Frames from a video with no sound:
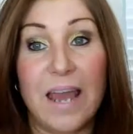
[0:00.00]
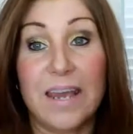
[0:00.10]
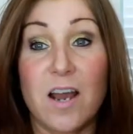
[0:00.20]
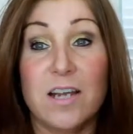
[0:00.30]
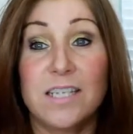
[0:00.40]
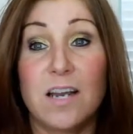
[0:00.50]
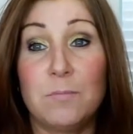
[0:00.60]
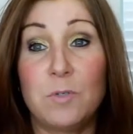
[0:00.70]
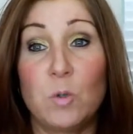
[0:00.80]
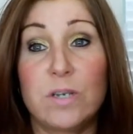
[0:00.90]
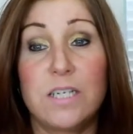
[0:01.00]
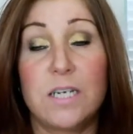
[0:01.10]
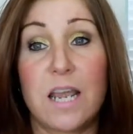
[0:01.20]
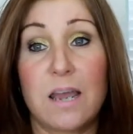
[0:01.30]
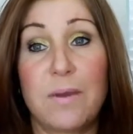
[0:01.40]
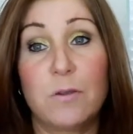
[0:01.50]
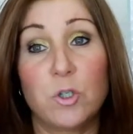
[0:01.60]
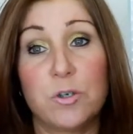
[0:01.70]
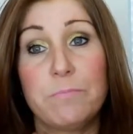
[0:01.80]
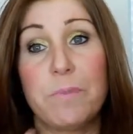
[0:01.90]
Hey guys, I'm talking today about
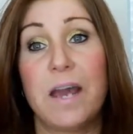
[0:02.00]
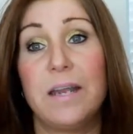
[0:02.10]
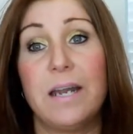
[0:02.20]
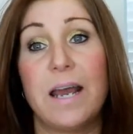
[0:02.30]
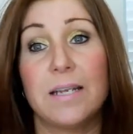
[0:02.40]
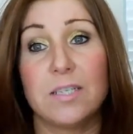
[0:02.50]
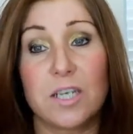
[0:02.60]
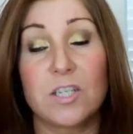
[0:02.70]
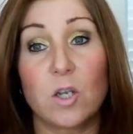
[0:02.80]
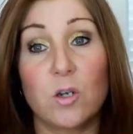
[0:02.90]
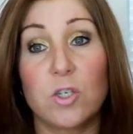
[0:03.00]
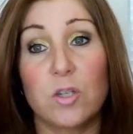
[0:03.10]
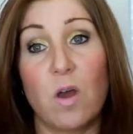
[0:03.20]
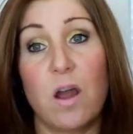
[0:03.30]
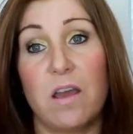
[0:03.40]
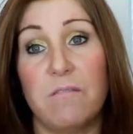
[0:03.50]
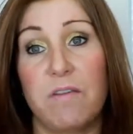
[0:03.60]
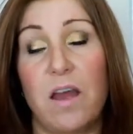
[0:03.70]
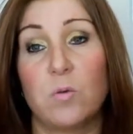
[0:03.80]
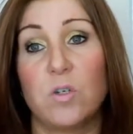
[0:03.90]
joint pain and a solution that I have
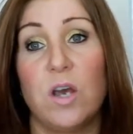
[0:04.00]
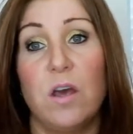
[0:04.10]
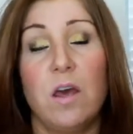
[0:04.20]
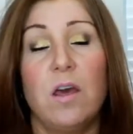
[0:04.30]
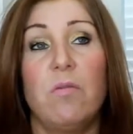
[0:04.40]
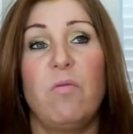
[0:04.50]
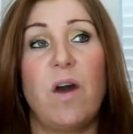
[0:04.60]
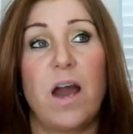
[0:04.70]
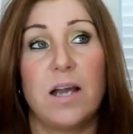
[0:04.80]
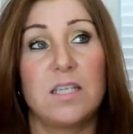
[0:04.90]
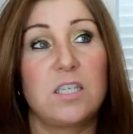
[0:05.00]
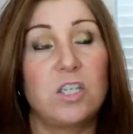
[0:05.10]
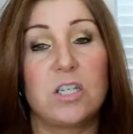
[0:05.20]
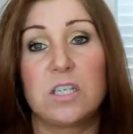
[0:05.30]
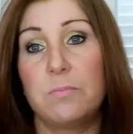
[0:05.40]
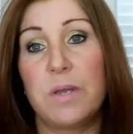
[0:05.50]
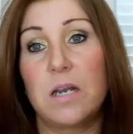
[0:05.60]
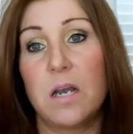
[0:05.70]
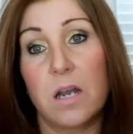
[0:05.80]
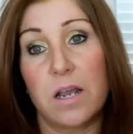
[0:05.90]
found that has just
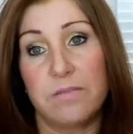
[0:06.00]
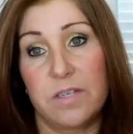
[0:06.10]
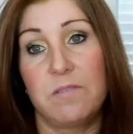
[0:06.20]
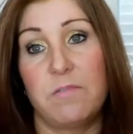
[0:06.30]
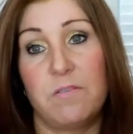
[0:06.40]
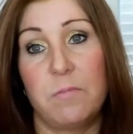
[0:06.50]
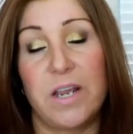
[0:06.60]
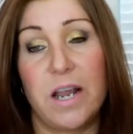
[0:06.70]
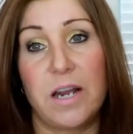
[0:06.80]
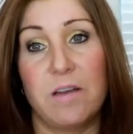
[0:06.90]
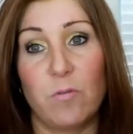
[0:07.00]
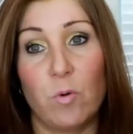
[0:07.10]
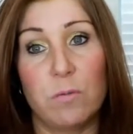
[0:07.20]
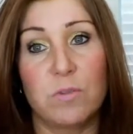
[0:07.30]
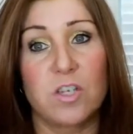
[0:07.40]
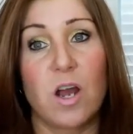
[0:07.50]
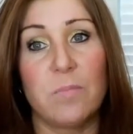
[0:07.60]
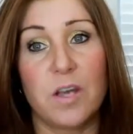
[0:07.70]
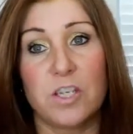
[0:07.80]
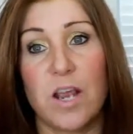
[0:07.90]
been a lifesaver for me, and I thought it was
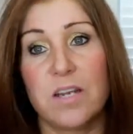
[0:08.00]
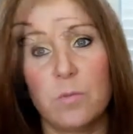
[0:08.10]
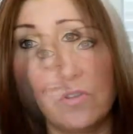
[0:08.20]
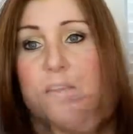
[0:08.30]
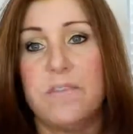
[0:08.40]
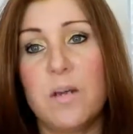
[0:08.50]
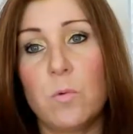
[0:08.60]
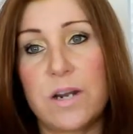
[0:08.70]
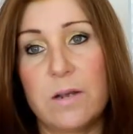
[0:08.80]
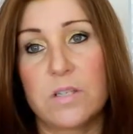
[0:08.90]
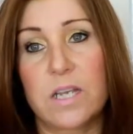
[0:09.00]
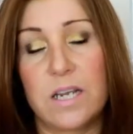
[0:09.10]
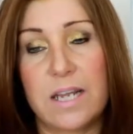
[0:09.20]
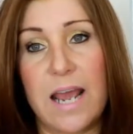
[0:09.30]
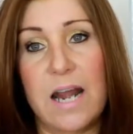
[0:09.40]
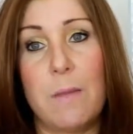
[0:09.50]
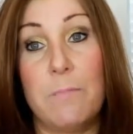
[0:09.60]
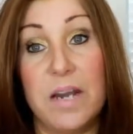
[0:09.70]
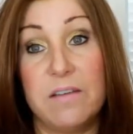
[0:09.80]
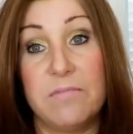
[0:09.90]
time that I shared it with you. If anyone else can get a
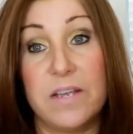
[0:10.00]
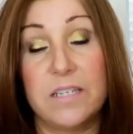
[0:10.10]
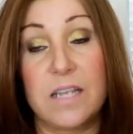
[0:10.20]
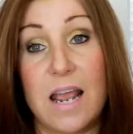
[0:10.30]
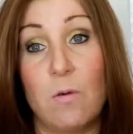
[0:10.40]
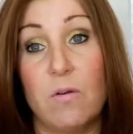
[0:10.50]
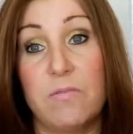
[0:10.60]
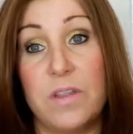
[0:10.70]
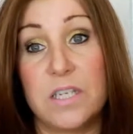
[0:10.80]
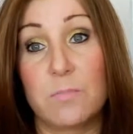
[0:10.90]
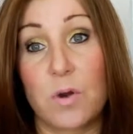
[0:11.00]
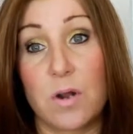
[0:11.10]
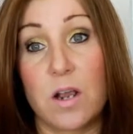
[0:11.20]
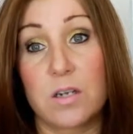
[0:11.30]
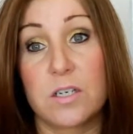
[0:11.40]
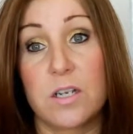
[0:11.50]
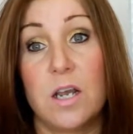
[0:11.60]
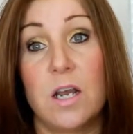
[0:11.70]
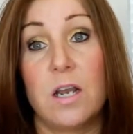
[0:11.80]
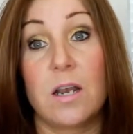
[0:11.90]
benefit out of this product
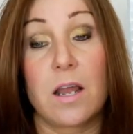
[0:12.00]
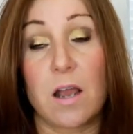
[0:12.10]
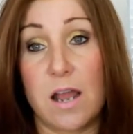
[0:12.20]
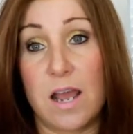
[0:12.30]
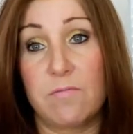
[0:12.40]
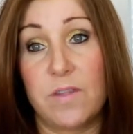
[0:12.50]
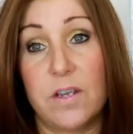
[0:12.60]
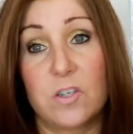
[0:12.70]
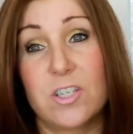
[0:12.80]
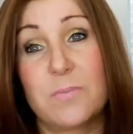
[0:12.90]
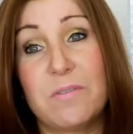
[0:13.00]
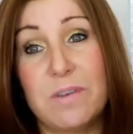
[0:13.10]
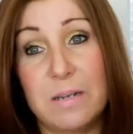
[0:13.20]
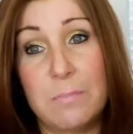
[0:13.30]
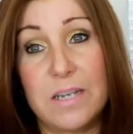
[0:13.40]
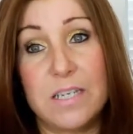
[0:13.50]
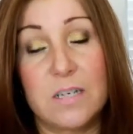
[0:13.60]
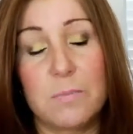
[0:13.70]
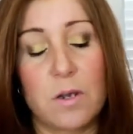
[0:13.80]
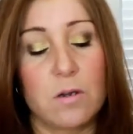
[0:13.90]
like I have, then I'd just be really
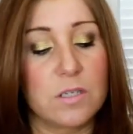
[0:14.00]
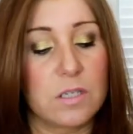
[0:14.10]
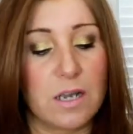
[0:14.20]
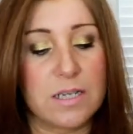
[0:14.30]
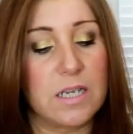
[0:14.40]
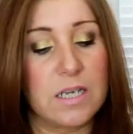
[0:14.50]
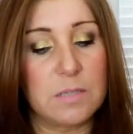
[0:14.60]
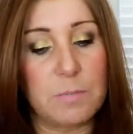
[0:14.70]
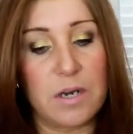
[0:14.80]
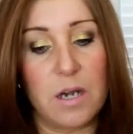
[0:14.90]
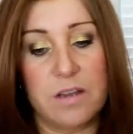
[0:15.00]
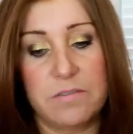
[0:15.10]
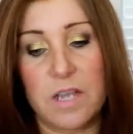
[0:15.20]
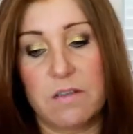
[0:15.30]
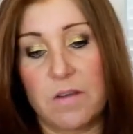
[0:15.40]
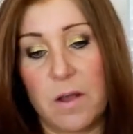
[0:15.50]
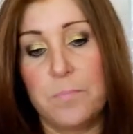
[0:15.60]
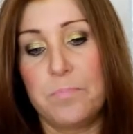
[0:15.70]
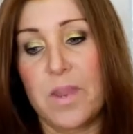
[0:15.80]
pleased, because like I said, it's been a lifesaver.